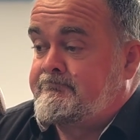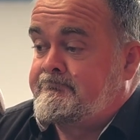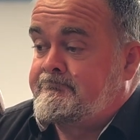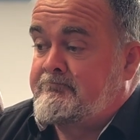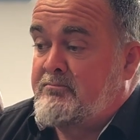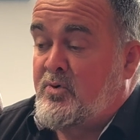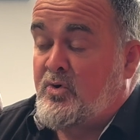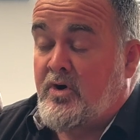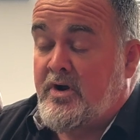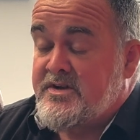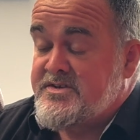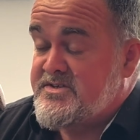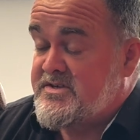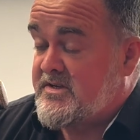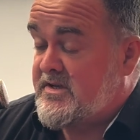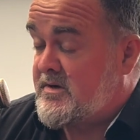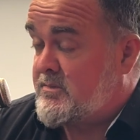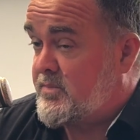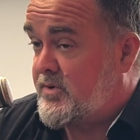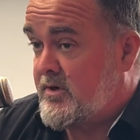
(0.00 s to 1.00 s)

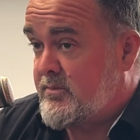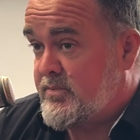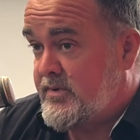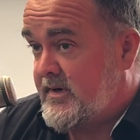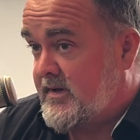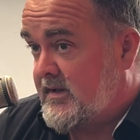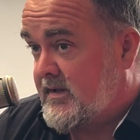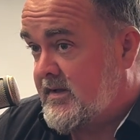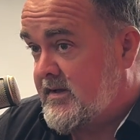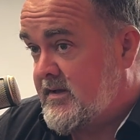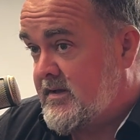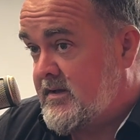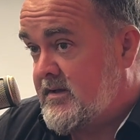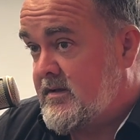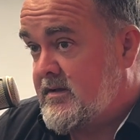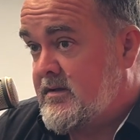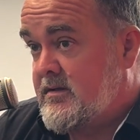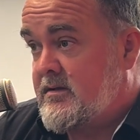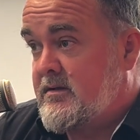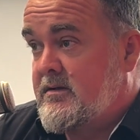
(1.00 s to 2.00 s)
pricing
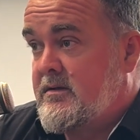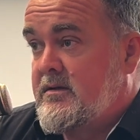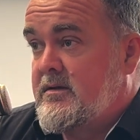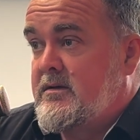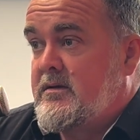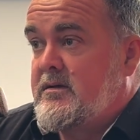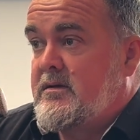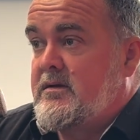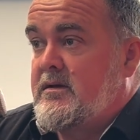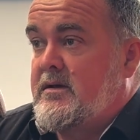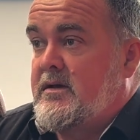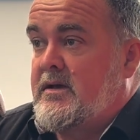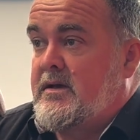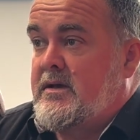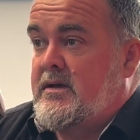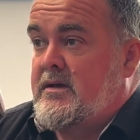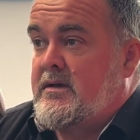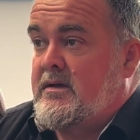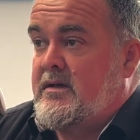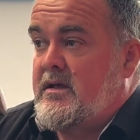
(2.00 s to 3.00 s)
inappropriately,
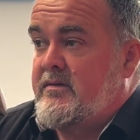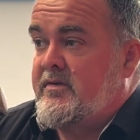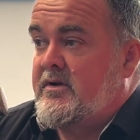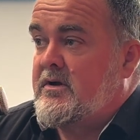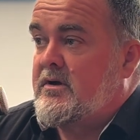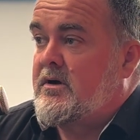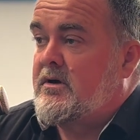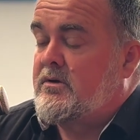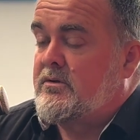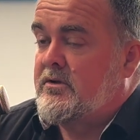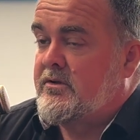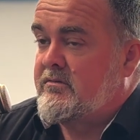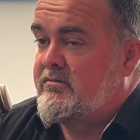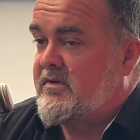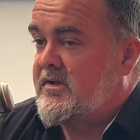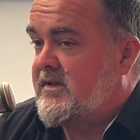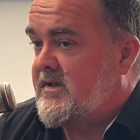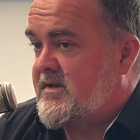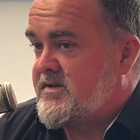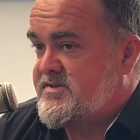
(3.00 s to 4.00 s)
having a whole lot of
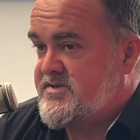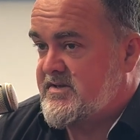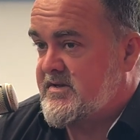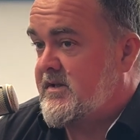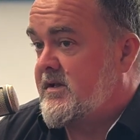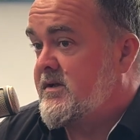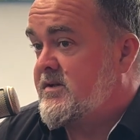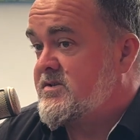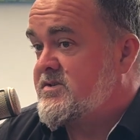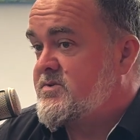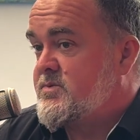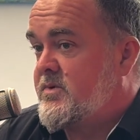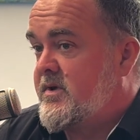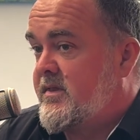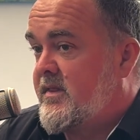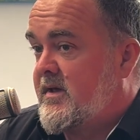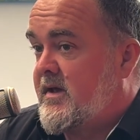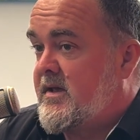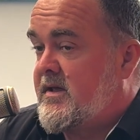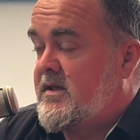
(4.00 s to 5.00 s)
glass ceilings where
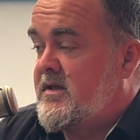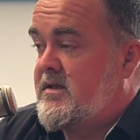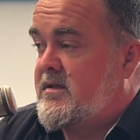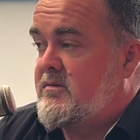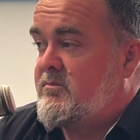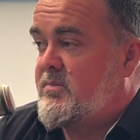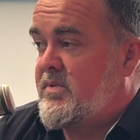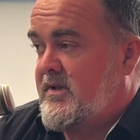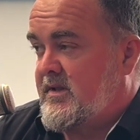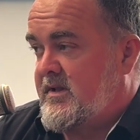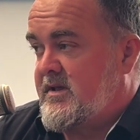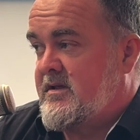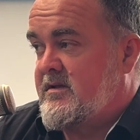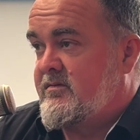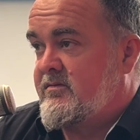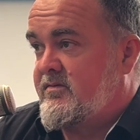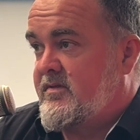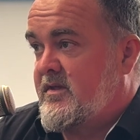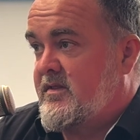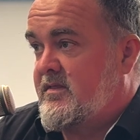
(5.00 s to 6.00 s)
they
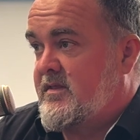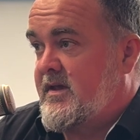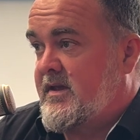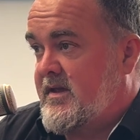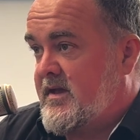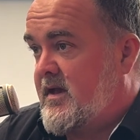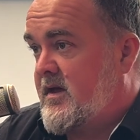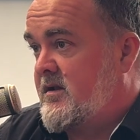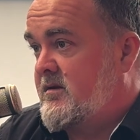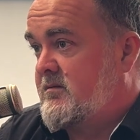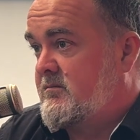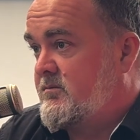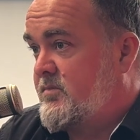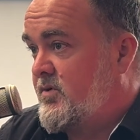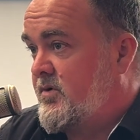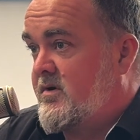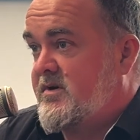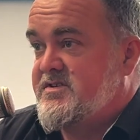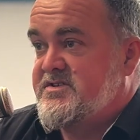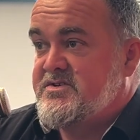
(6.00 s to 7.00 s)
believe that they can't
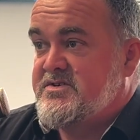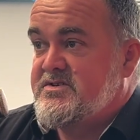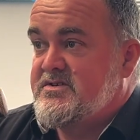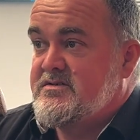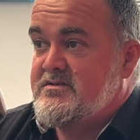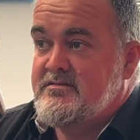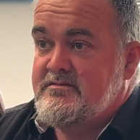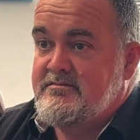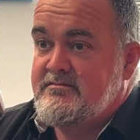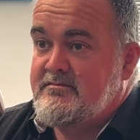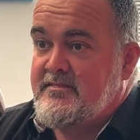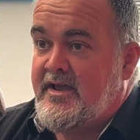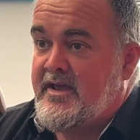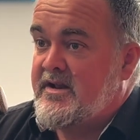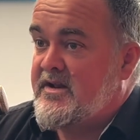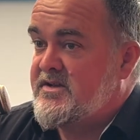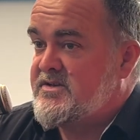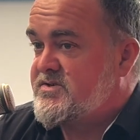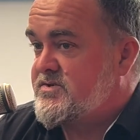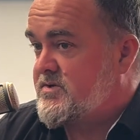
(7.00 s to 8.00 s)
price at
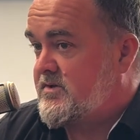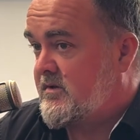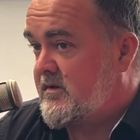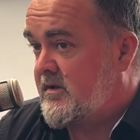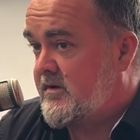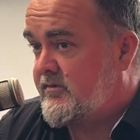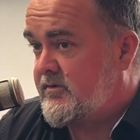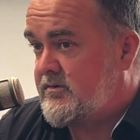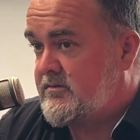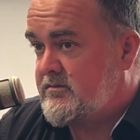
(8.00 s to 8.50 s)
a certain level.